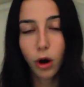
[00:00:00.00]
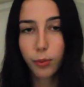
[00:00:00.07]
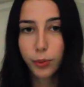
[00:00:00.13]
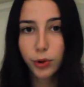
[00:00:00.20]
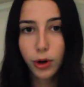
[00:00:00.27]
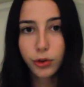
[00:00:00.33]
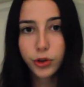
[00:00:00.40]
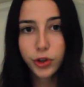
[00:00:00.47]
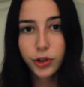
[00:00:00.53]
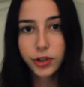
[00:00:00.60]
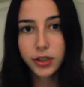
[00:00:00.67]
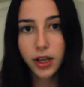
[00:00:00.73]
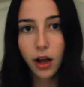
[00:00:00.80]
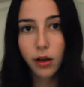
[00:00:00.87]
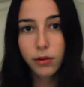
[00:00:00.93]
approach
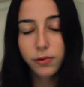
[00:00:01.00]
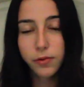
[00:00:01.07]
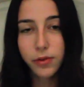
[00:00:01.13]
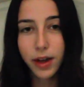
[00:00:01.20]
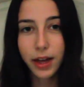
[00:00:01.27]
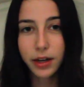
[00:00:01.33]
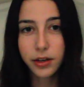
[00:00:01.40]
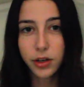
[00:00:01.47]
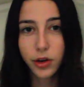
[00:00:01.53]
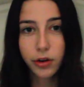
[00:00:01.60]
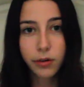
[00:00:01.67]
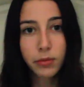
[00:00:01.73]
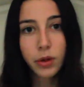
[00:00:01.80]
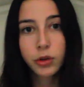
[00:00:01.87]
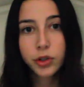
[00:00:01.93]
yourself and your
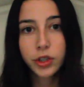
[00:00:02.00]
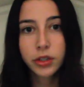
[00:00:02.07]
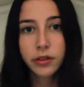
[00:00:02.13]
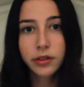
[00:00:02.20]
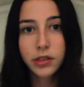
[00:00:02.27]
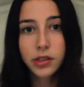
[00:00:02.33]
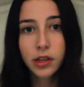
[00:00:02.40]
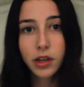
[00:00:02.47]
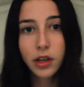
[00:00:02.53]
emotions